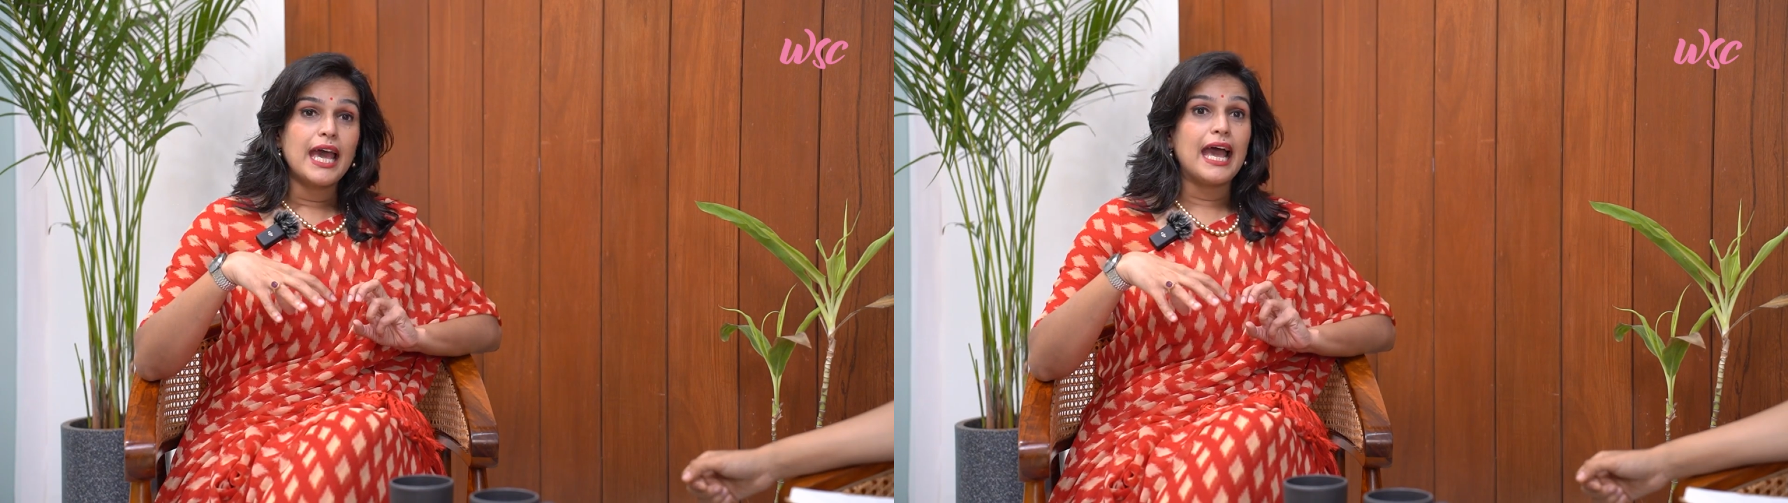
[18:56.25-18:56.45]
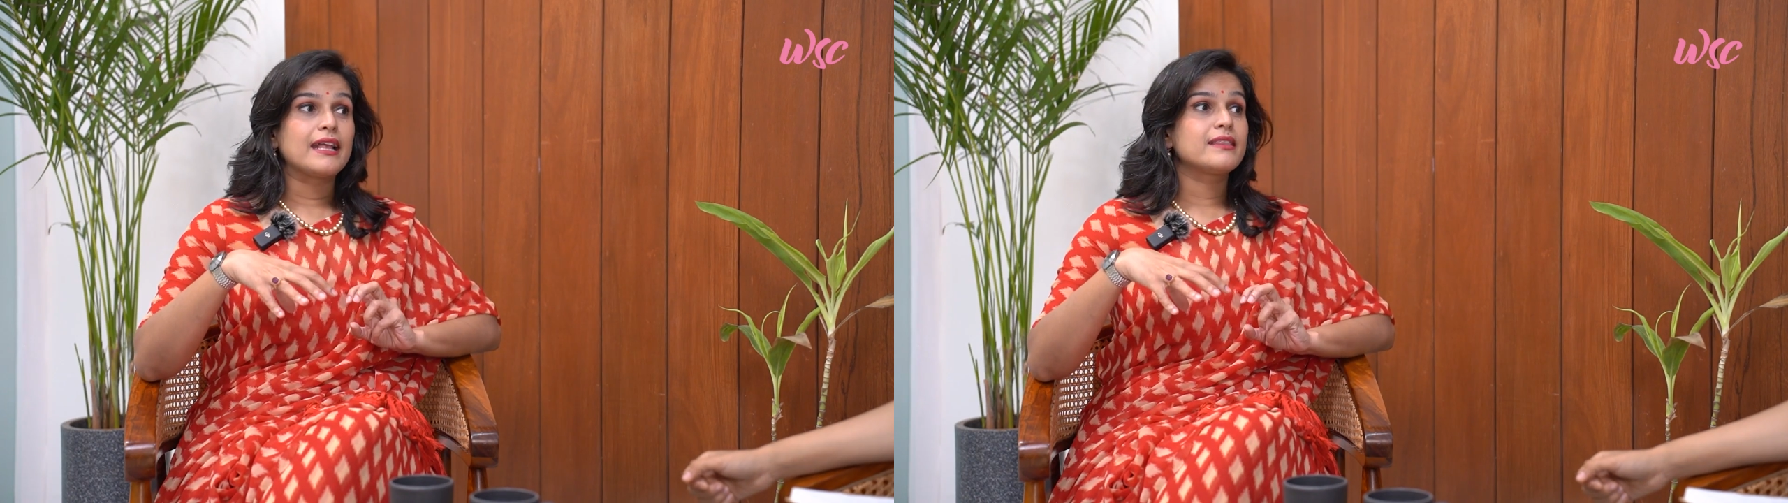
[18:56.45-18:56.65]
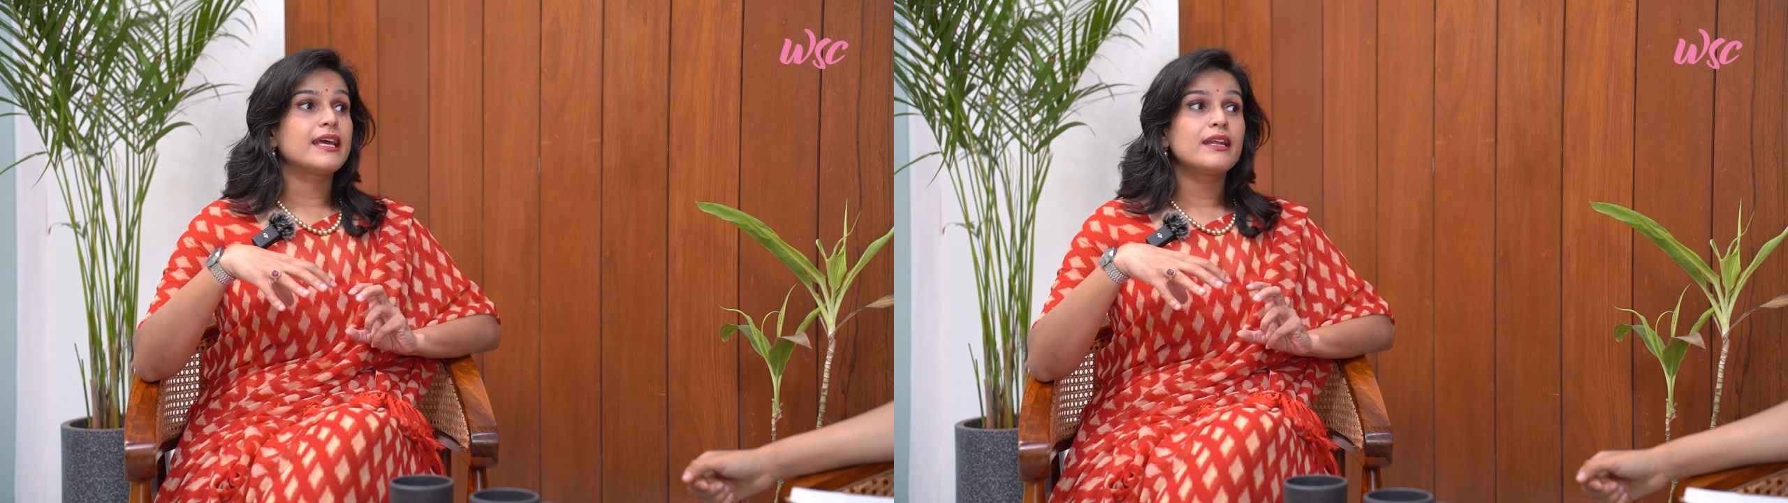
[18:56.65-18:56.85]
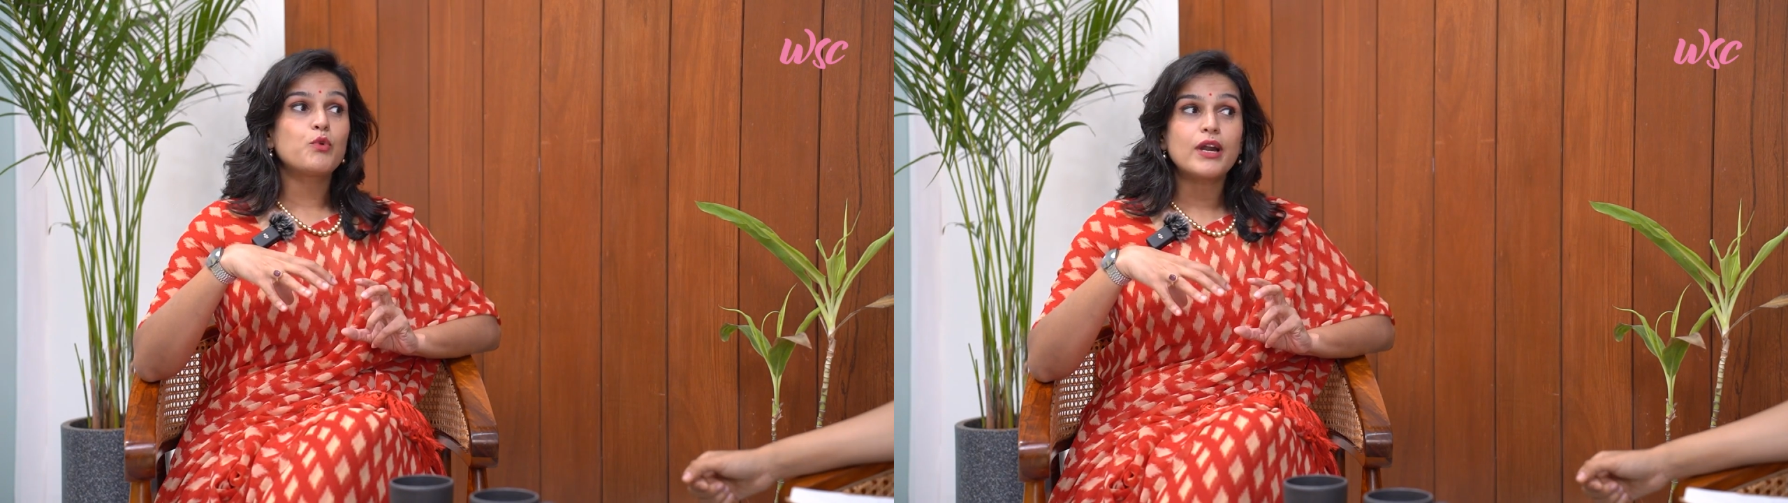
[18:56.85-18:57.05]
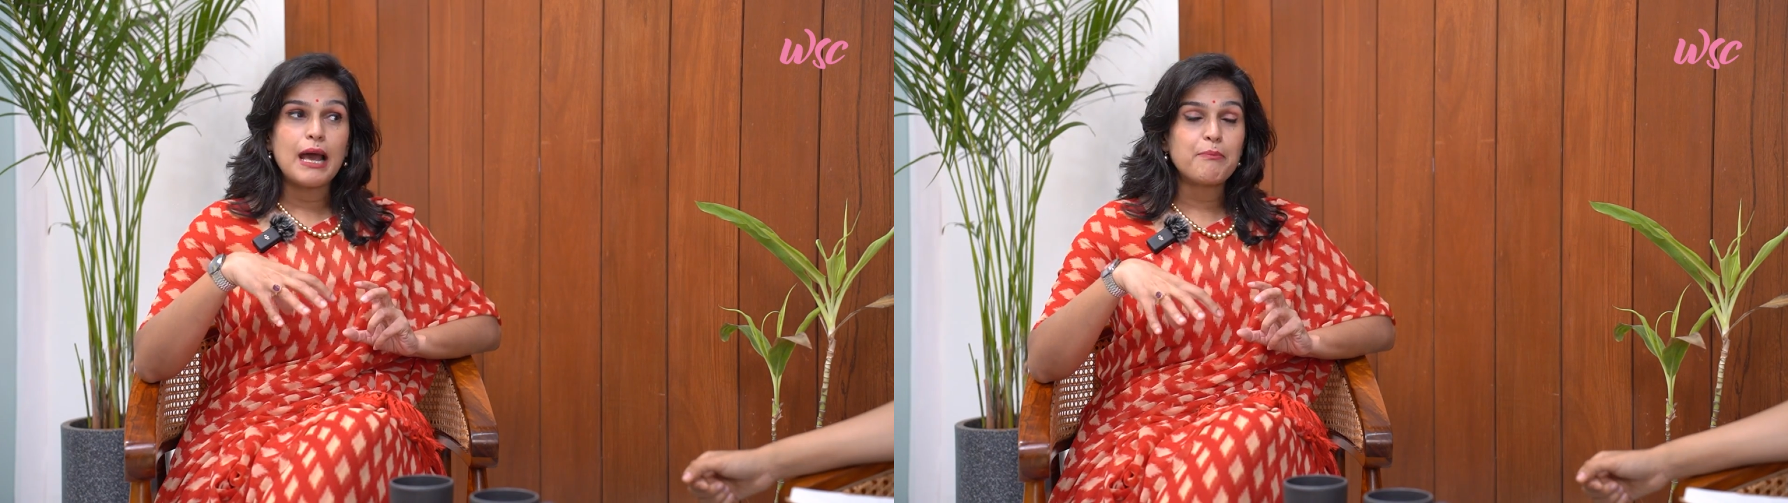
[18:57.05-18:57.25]
And
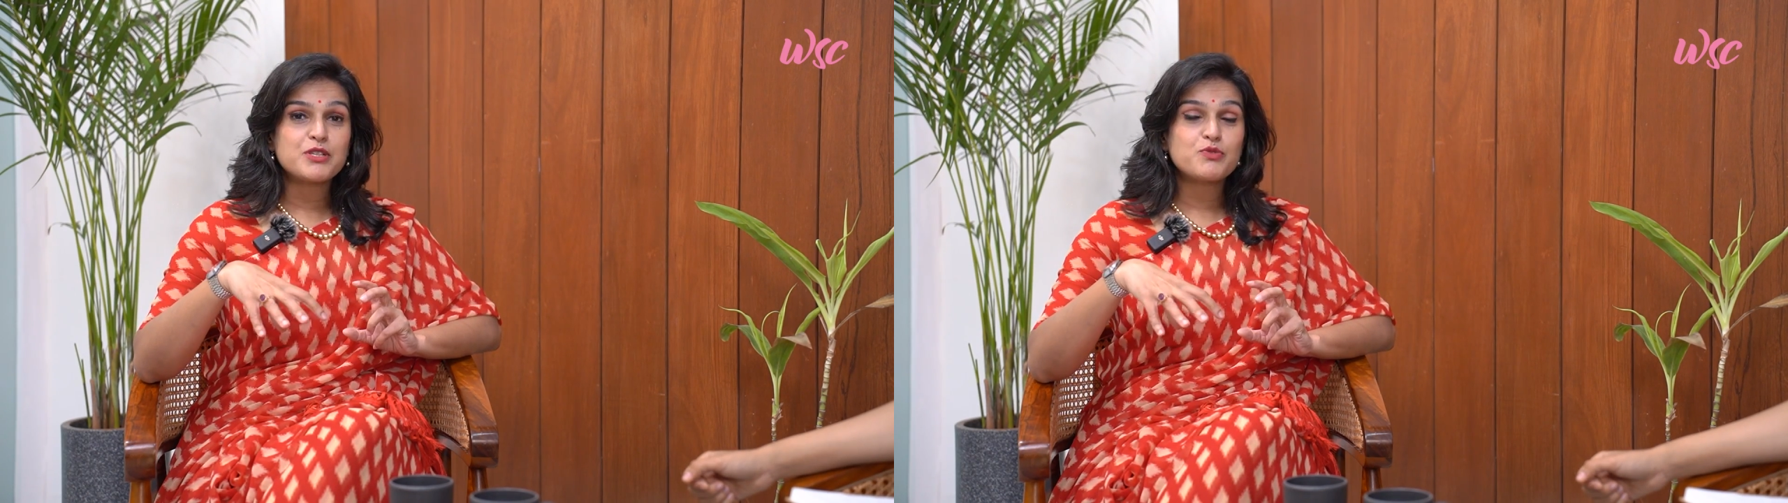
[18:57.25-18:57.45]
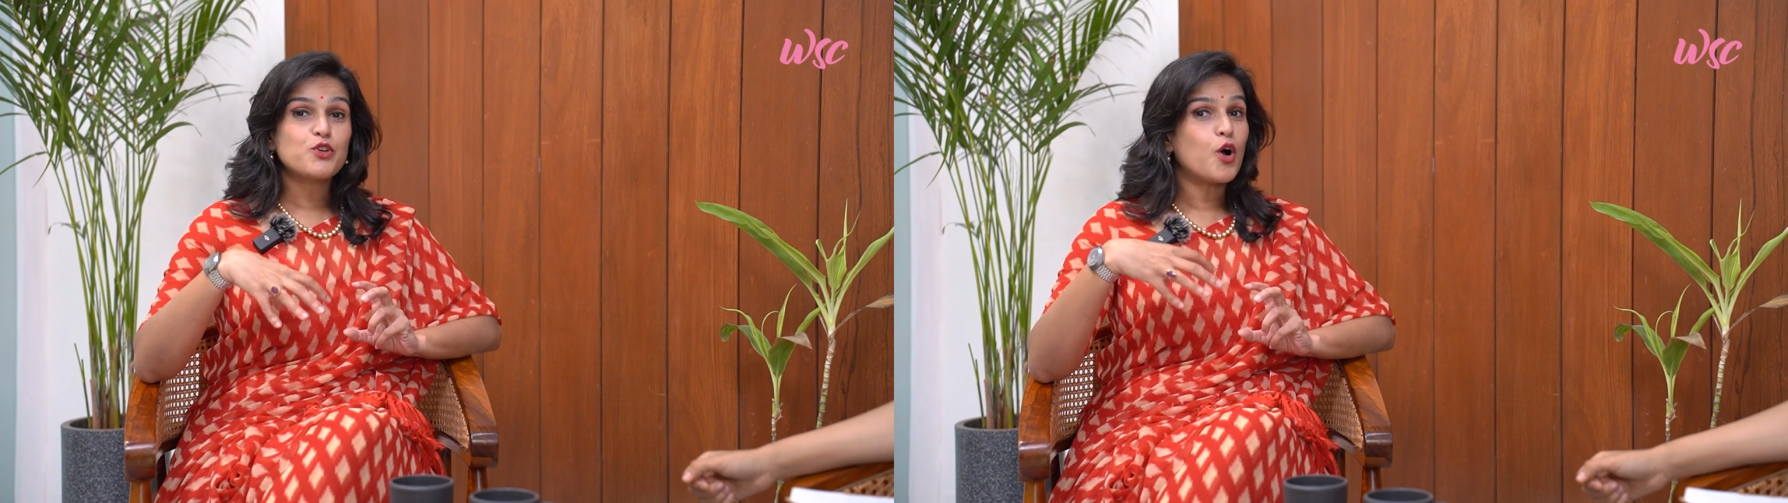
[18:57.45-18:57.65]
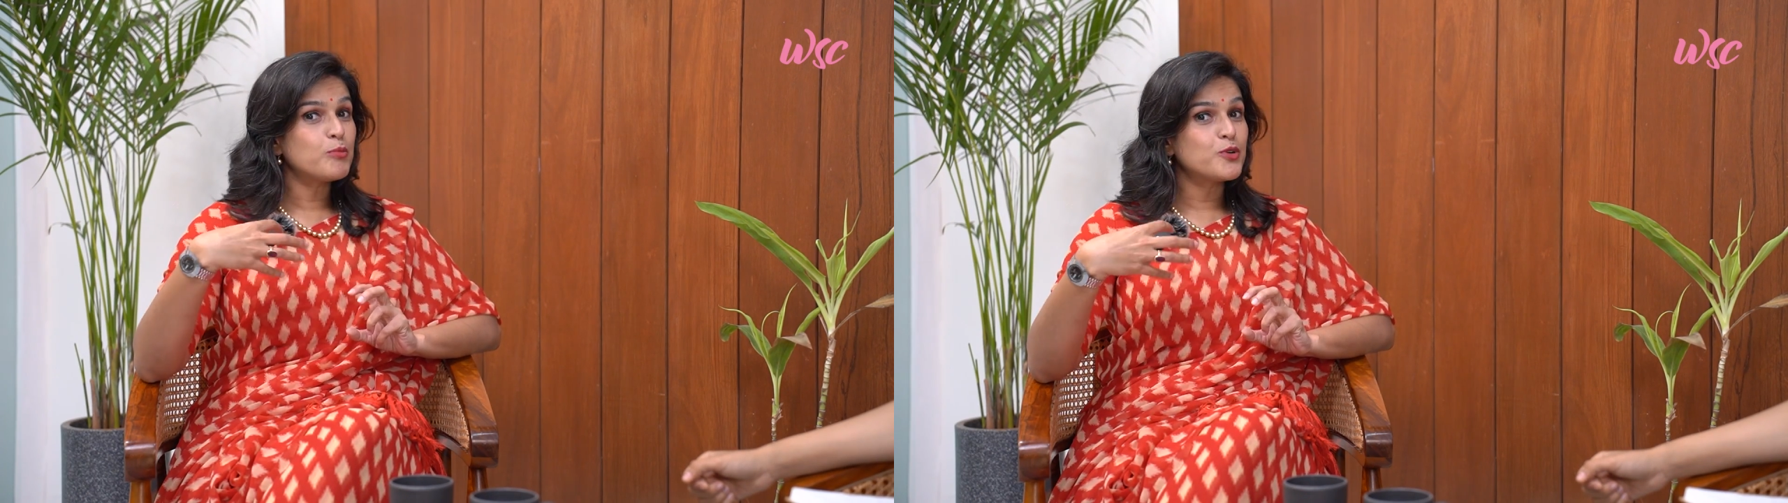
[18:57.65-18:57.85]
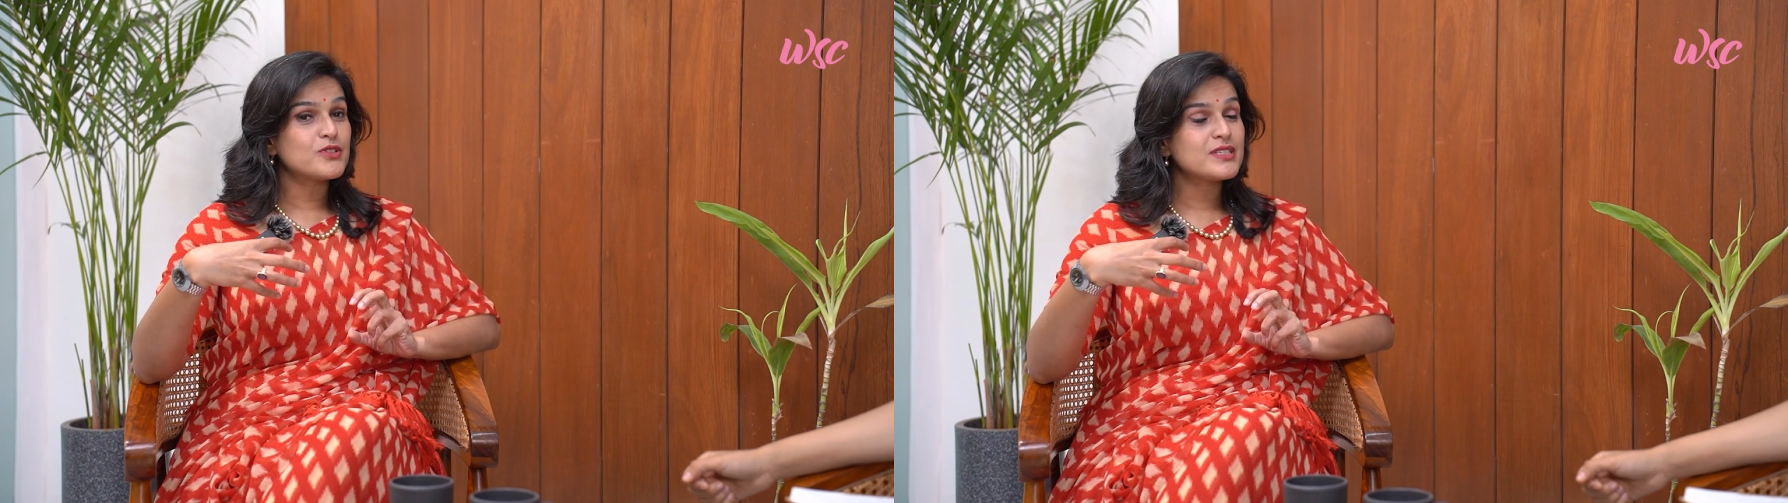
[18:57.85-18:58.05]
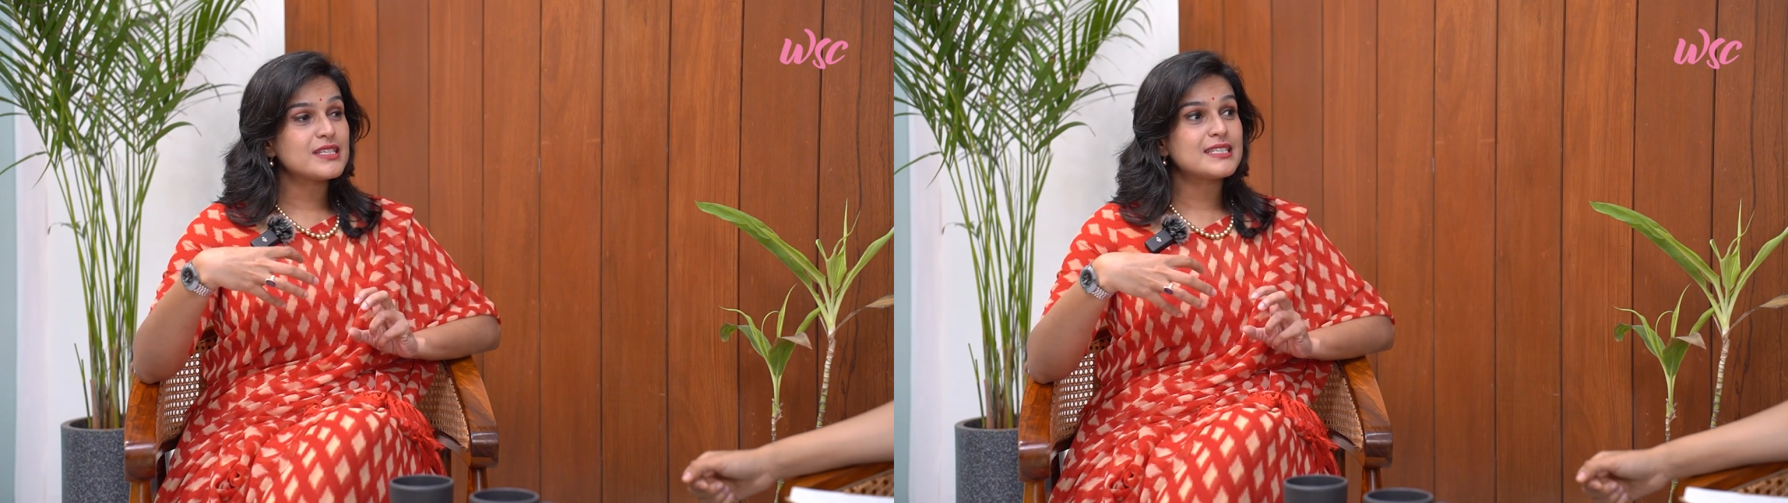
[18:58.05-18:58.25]
then what happens with
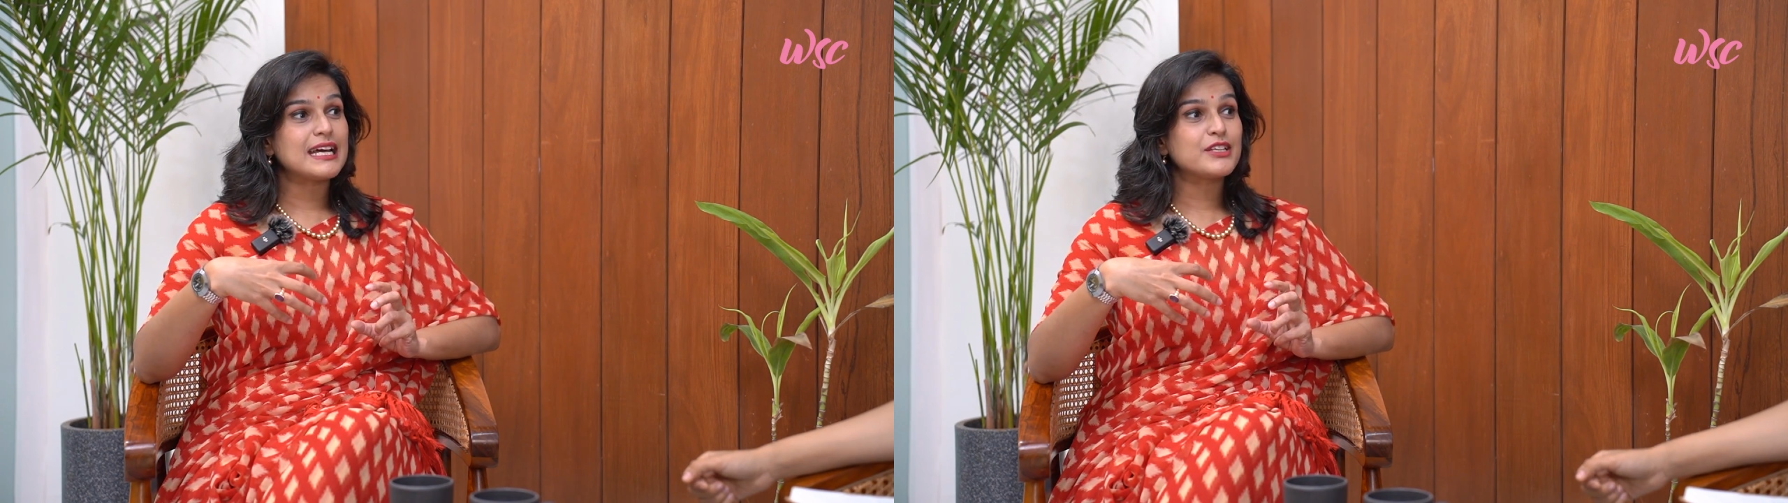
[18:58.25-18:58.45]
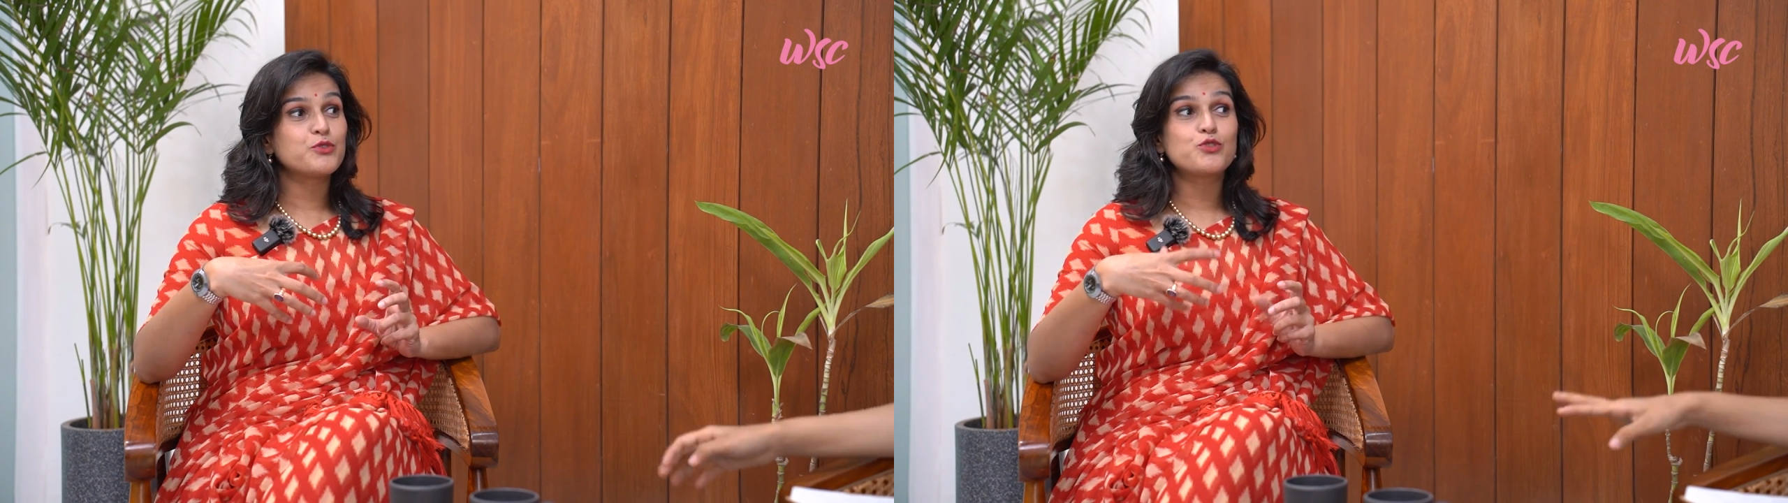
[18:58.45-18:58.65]
hormones is that